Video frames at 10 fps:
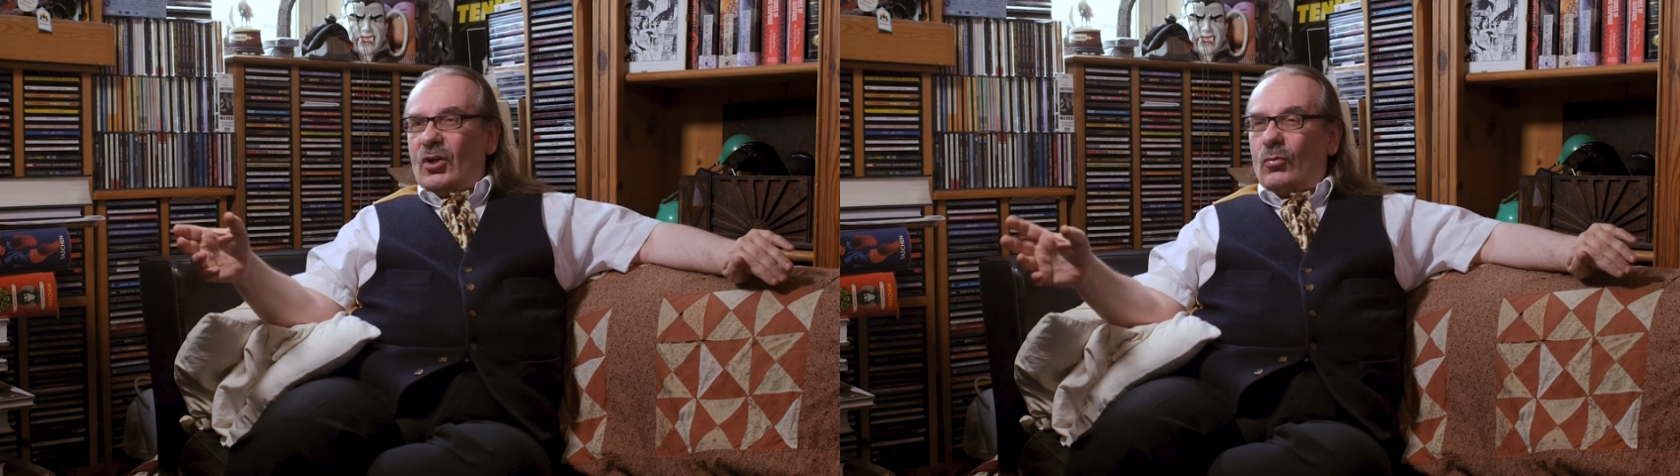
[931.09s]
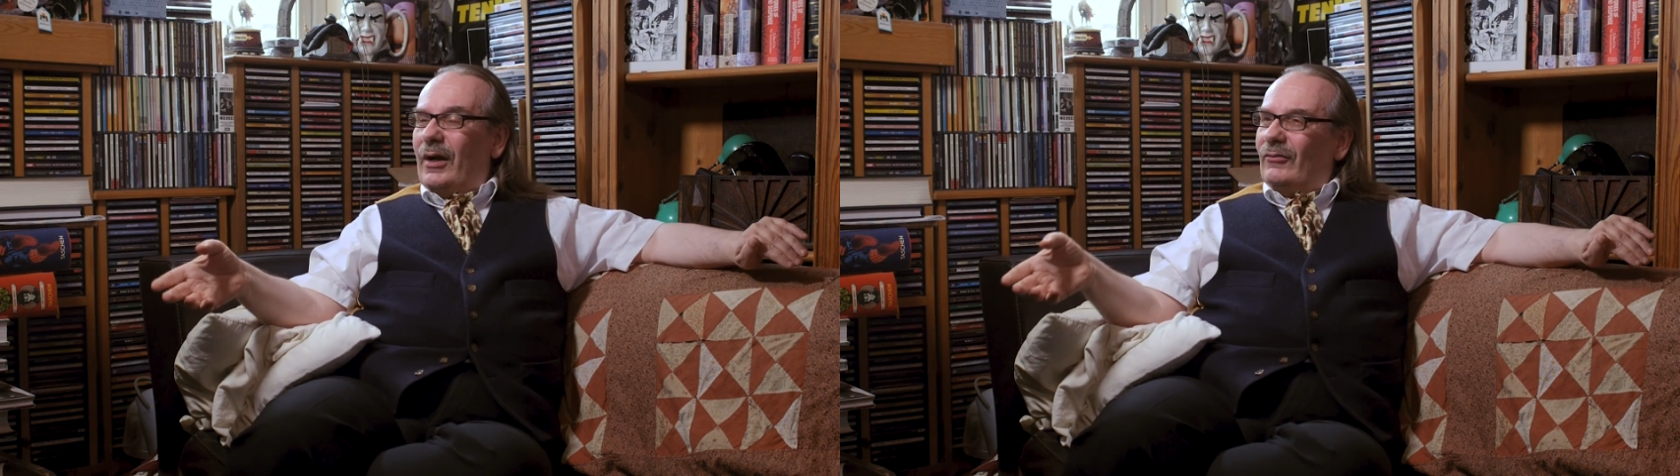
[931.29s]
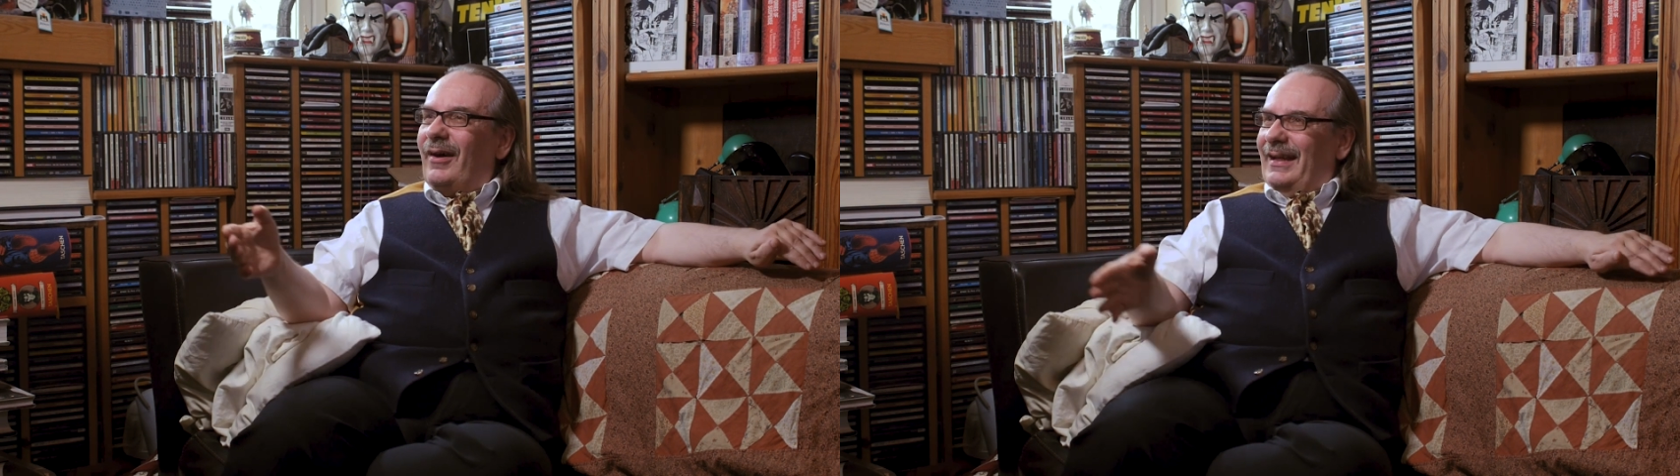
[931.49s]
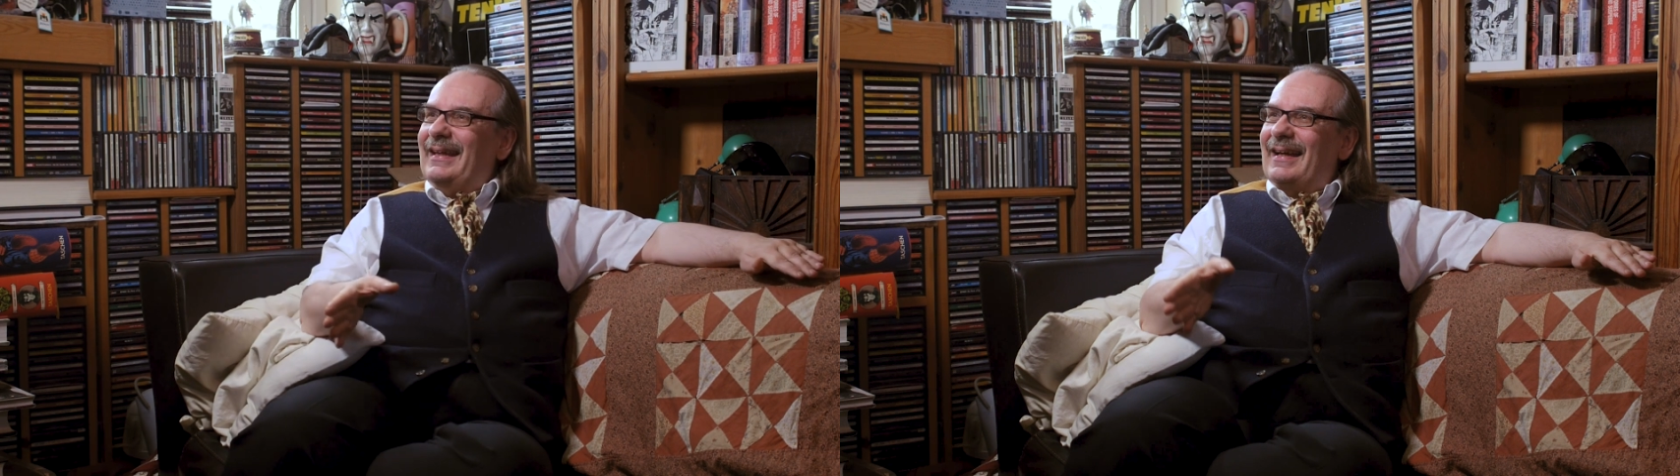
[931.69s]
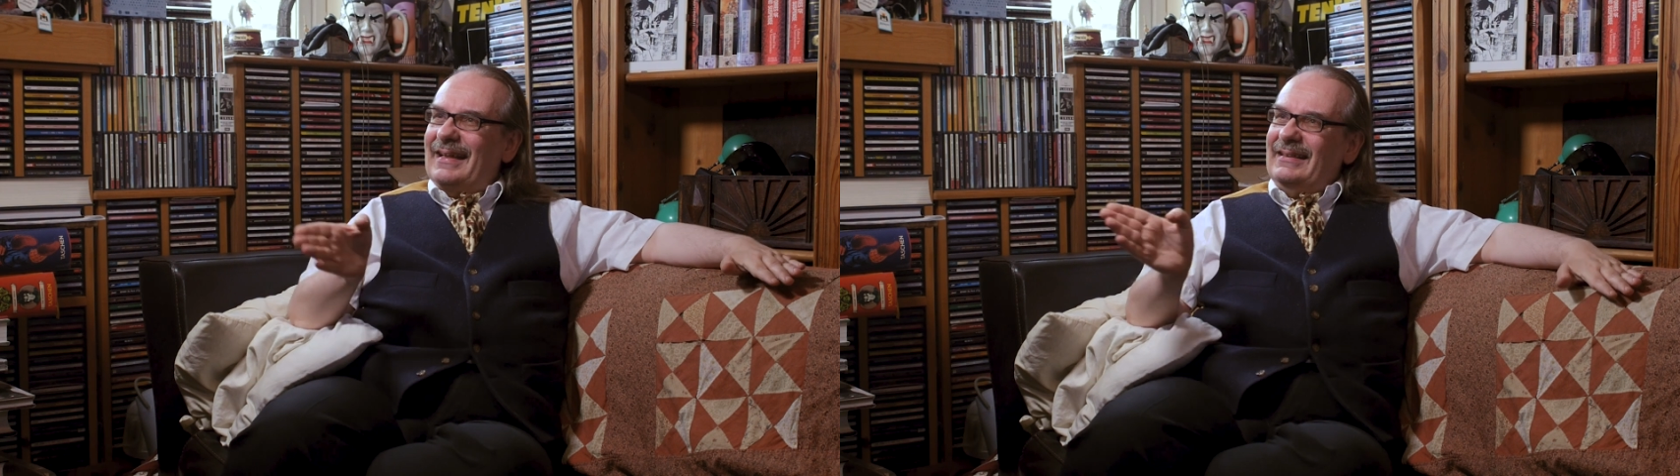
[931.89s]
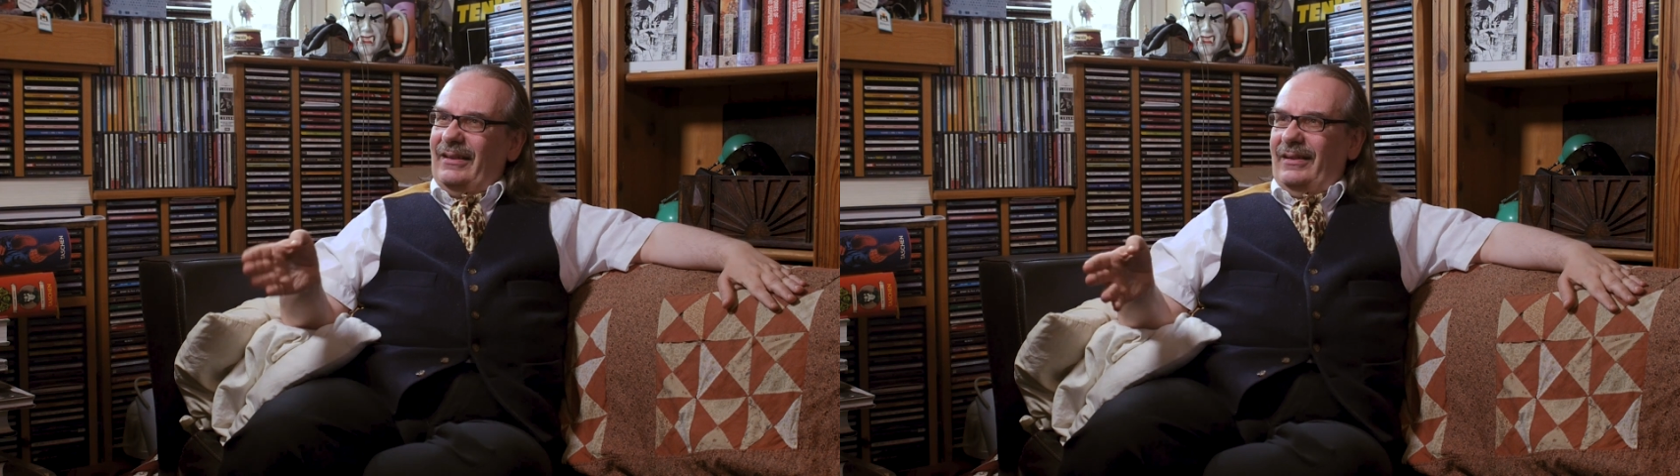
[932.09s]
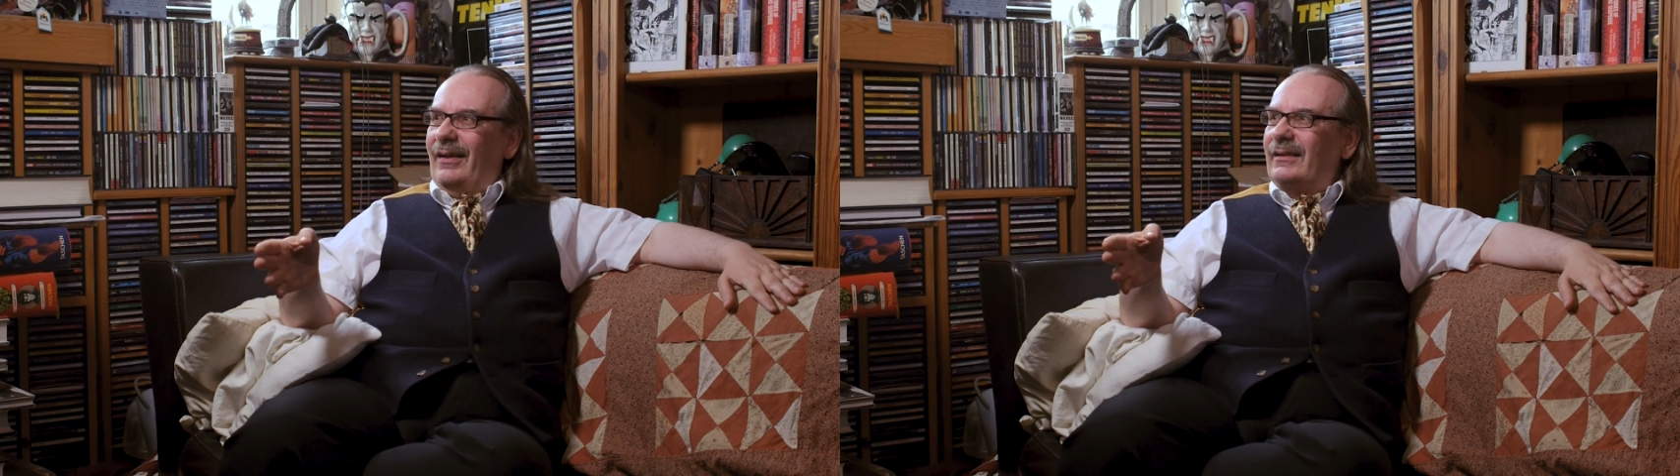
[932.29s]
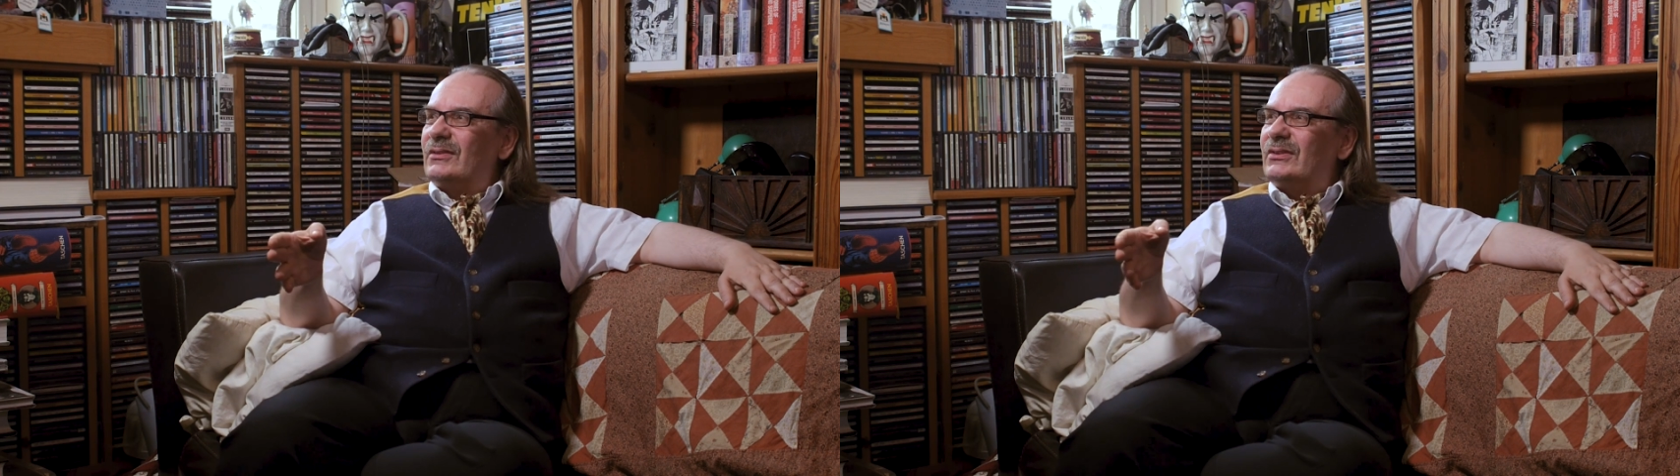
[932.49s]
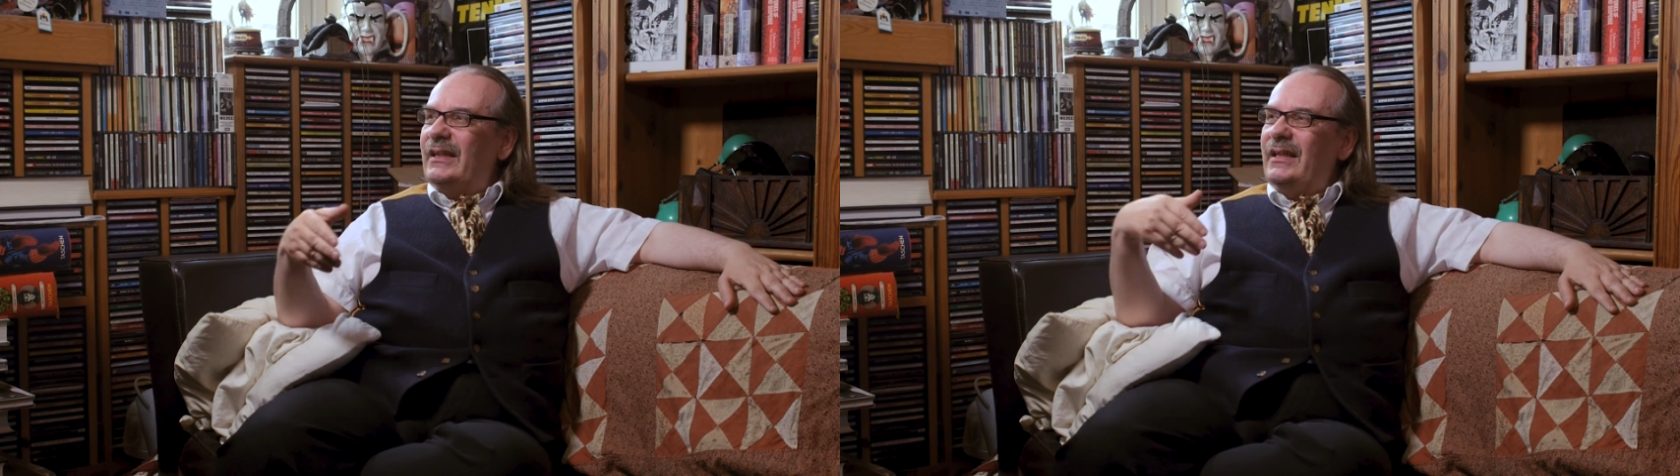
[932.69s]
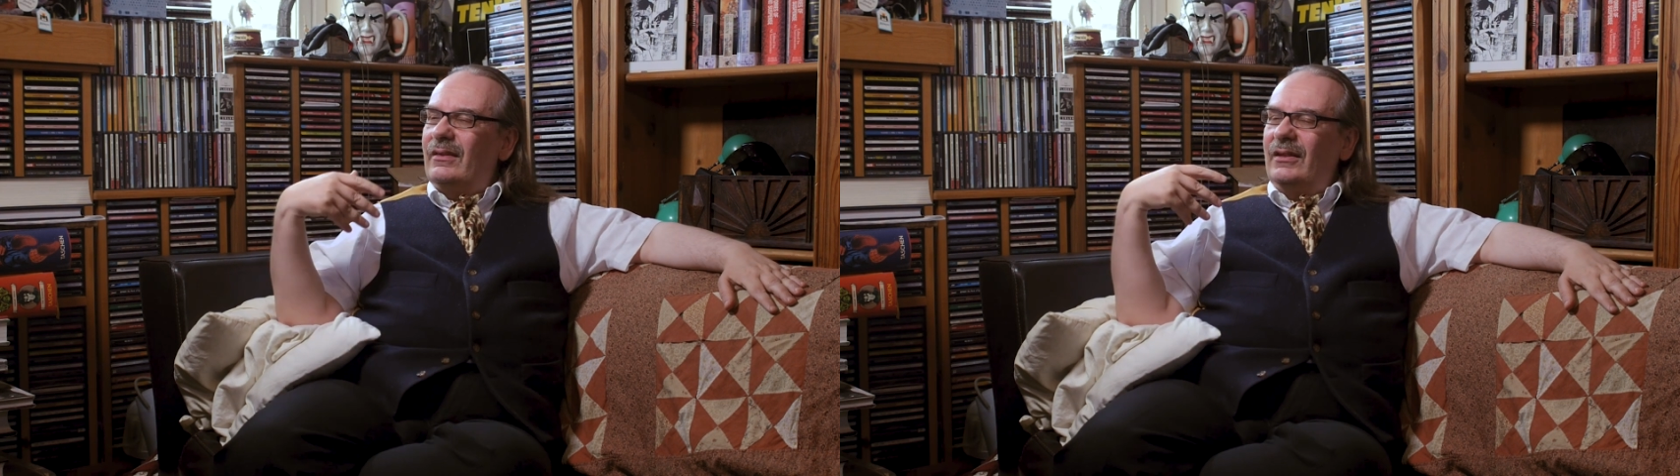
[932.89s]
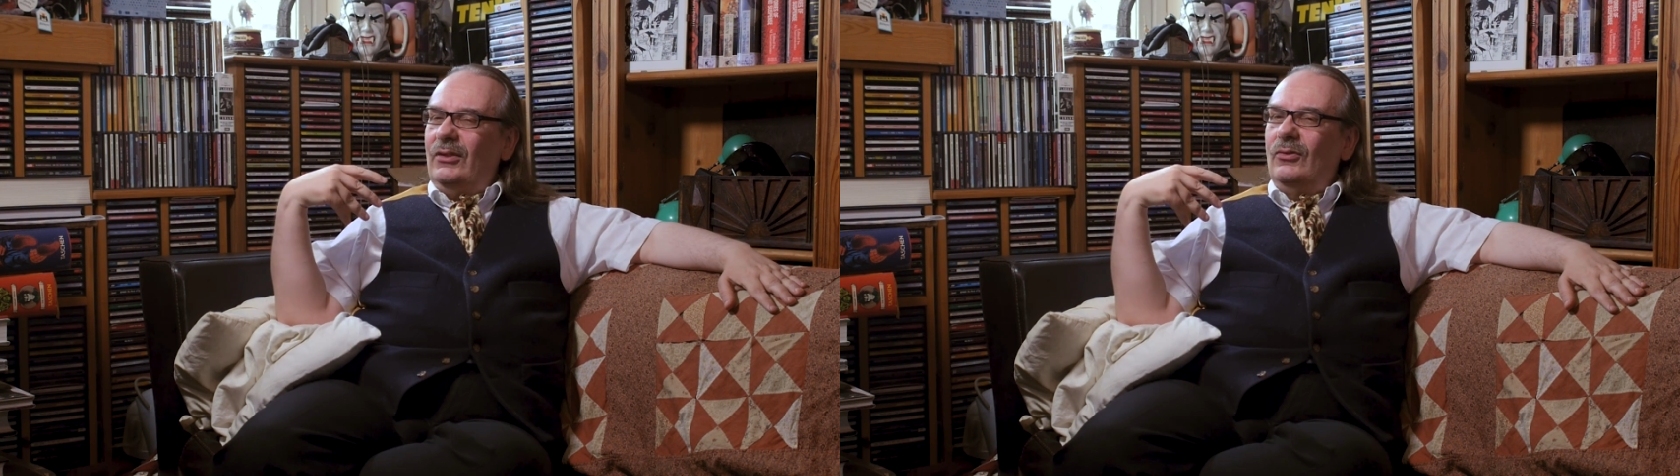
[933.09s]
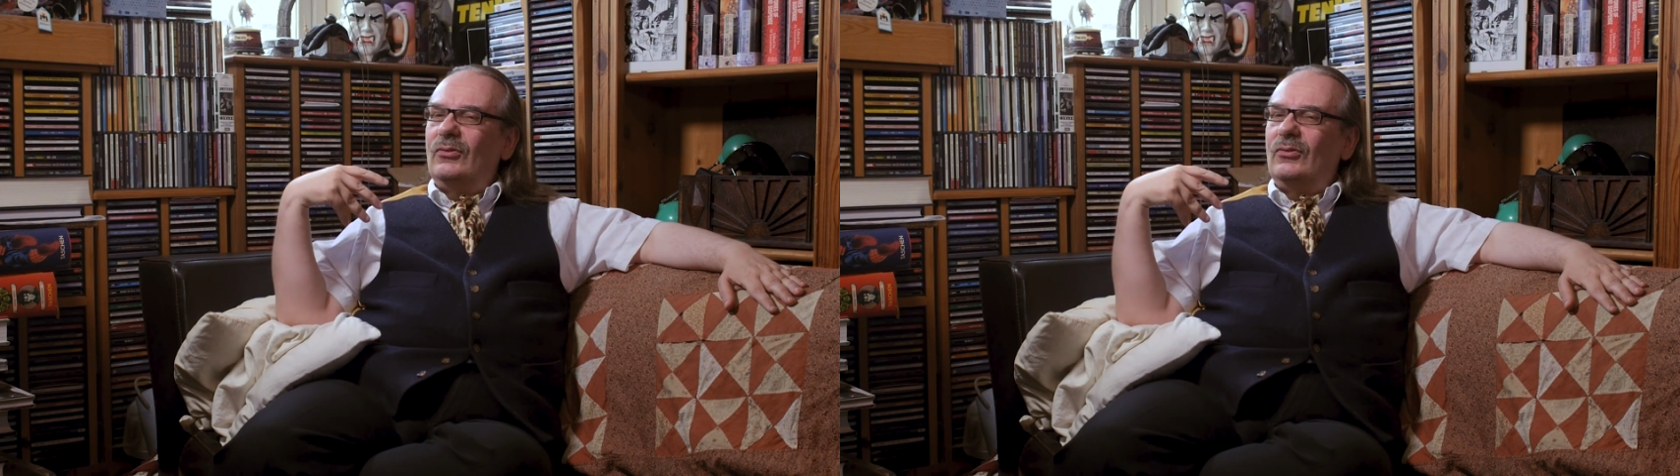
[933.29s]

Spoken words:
Quite right, yeah. I can see that you